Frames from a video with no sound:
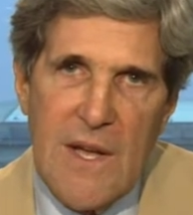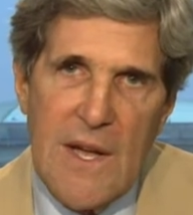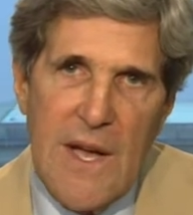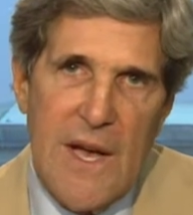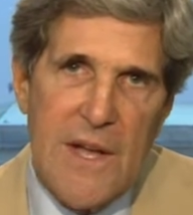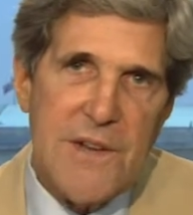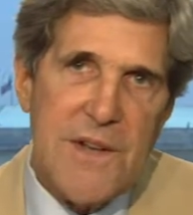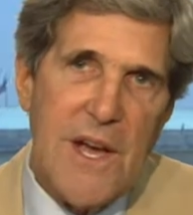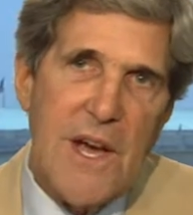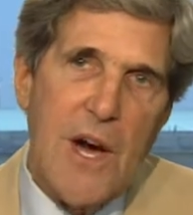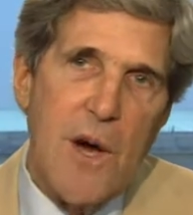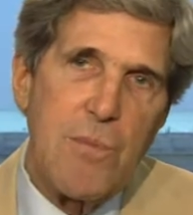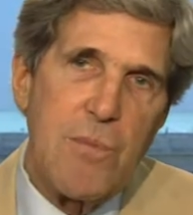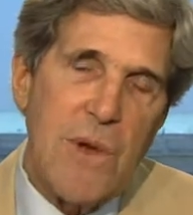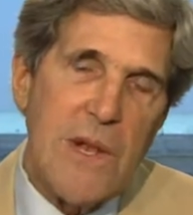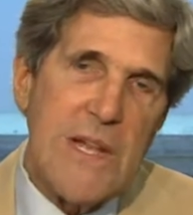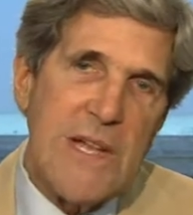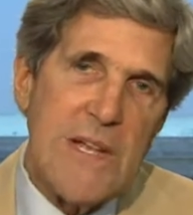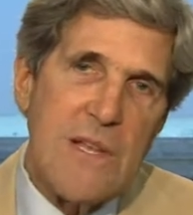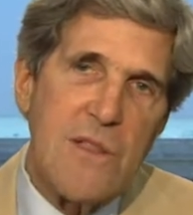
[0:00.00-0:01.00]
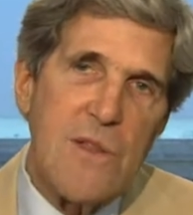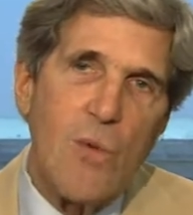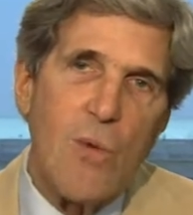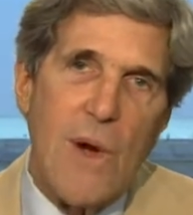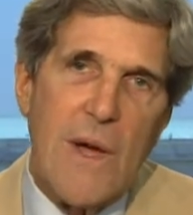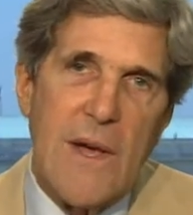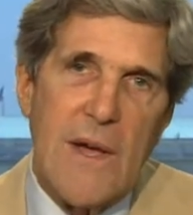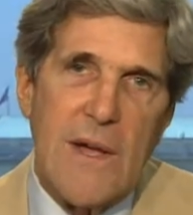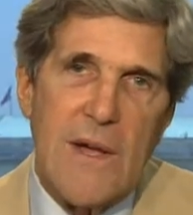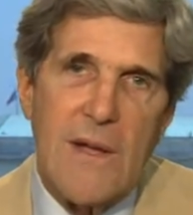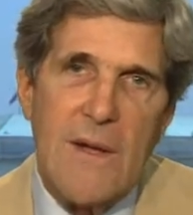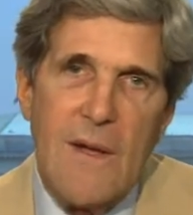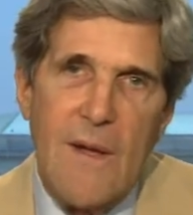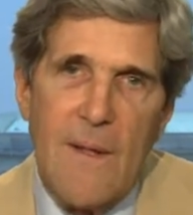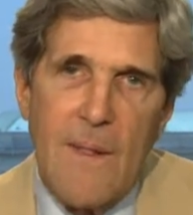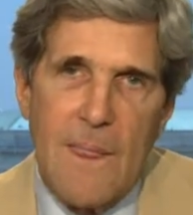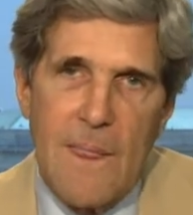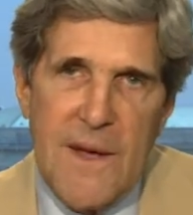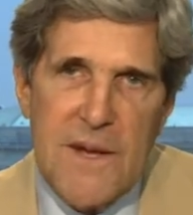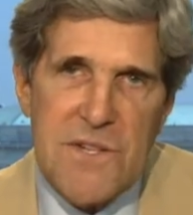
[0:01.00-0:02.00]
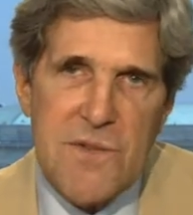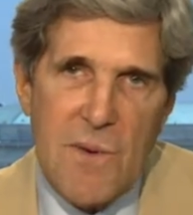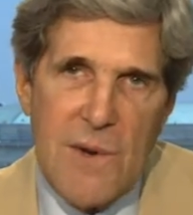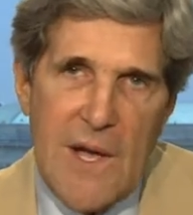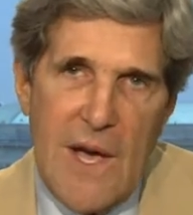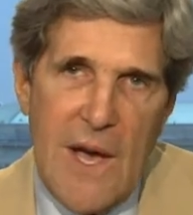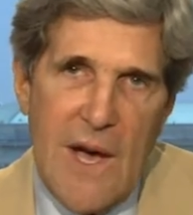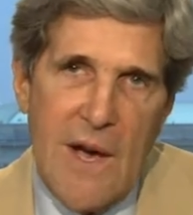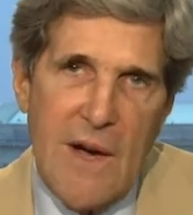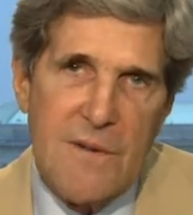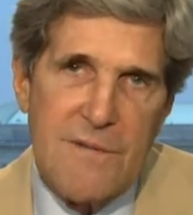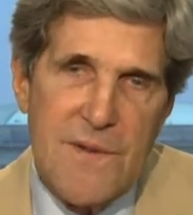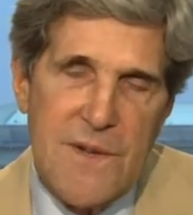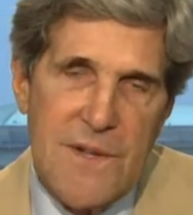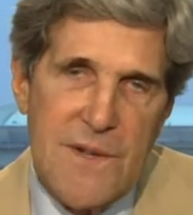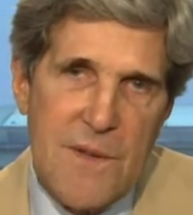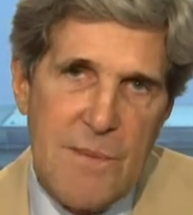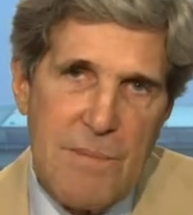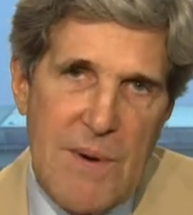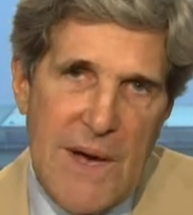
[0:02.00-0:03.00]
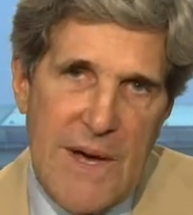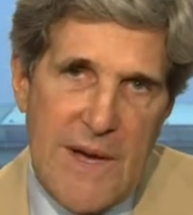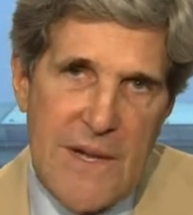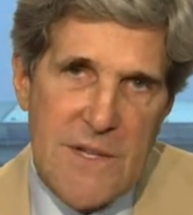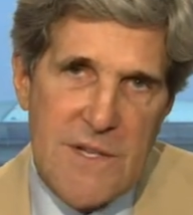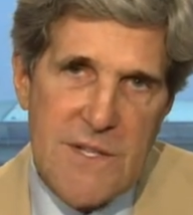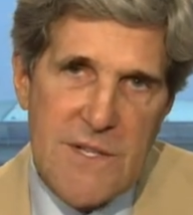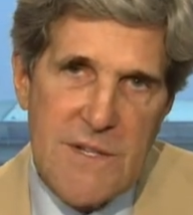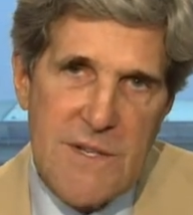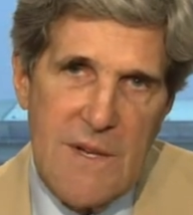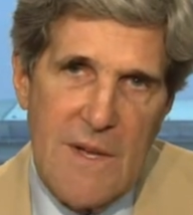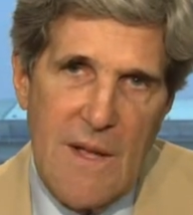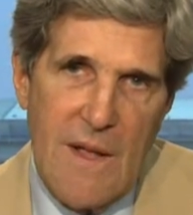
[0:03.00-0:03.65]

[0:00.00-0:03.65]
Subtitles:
and to help lead the way as we have in the past.